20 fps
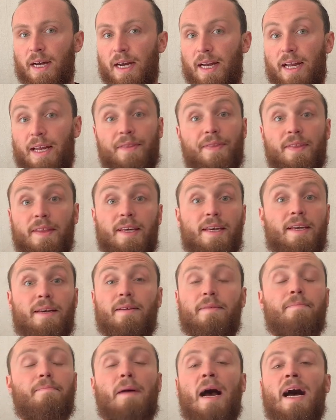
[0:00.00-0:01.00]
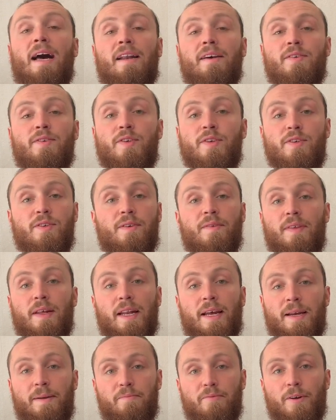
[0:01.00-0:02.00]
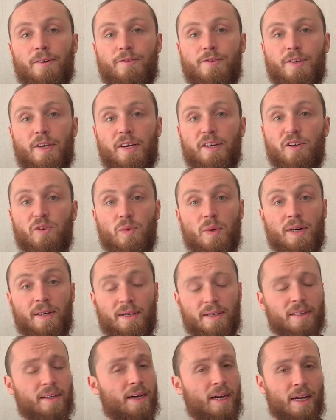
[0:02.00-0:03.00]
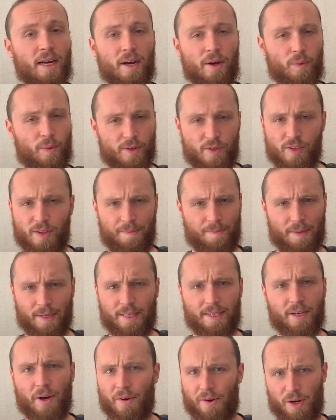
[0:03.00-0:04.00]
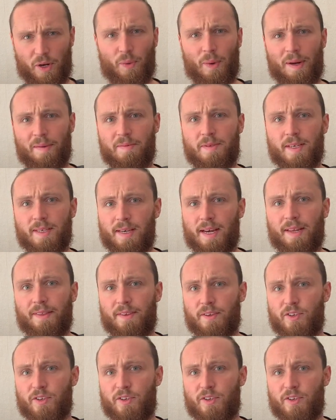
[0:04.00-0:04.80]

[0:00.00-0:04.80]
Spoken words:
in the palaces of the late Bronze Age world were simply not equipped to take the